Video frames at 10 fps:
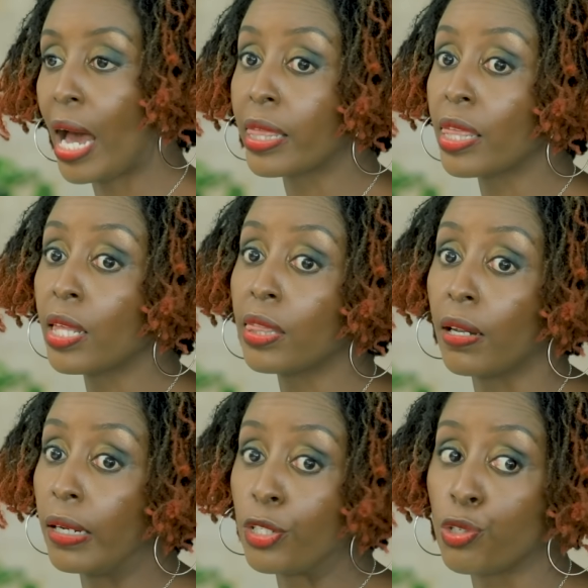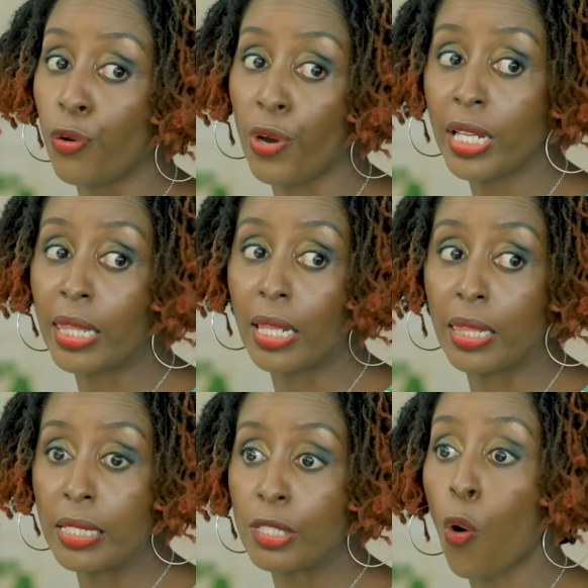Mm-hmm. I think that it's great that
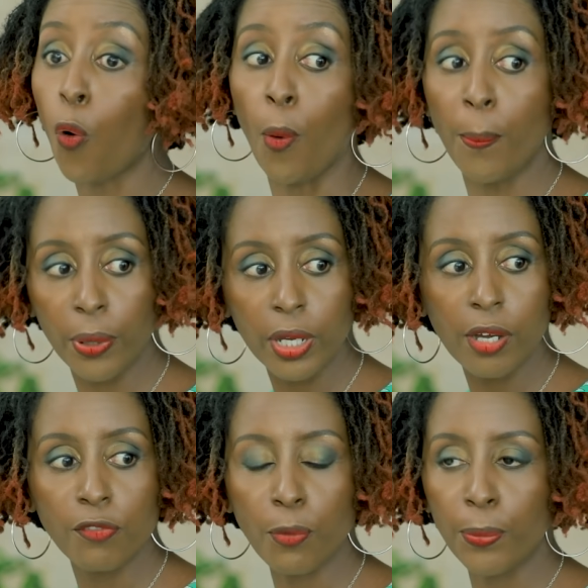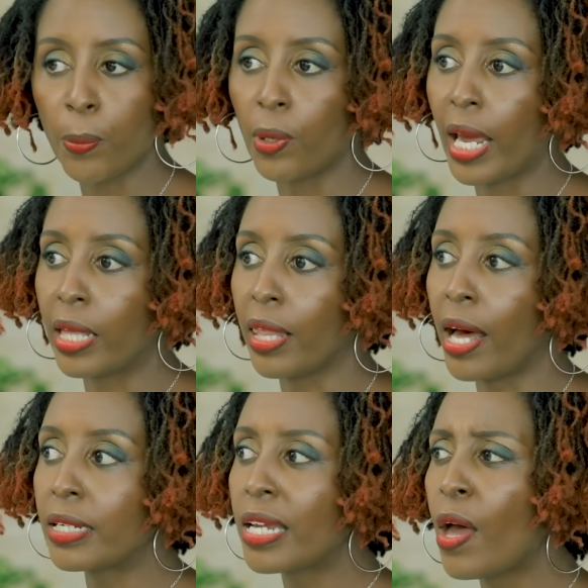there's hope for people like
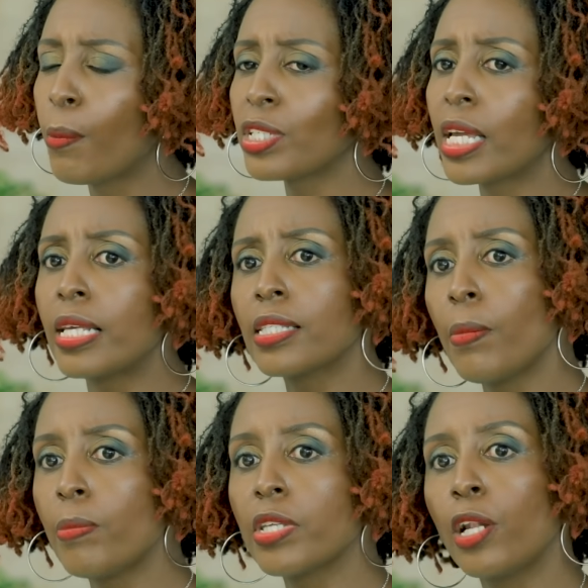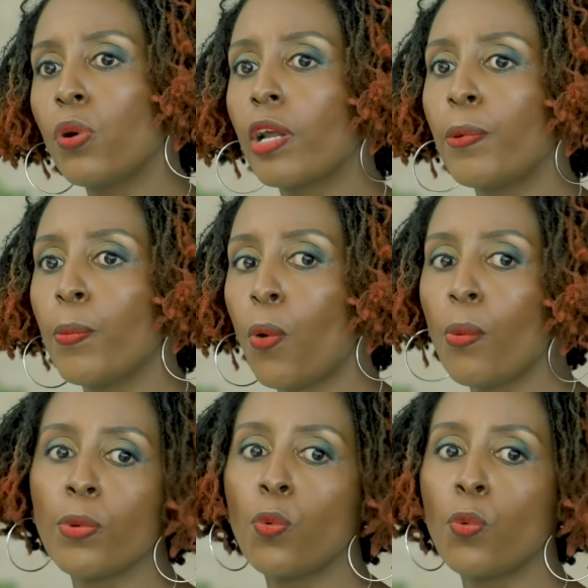that, because I think sometimes I look at people maybe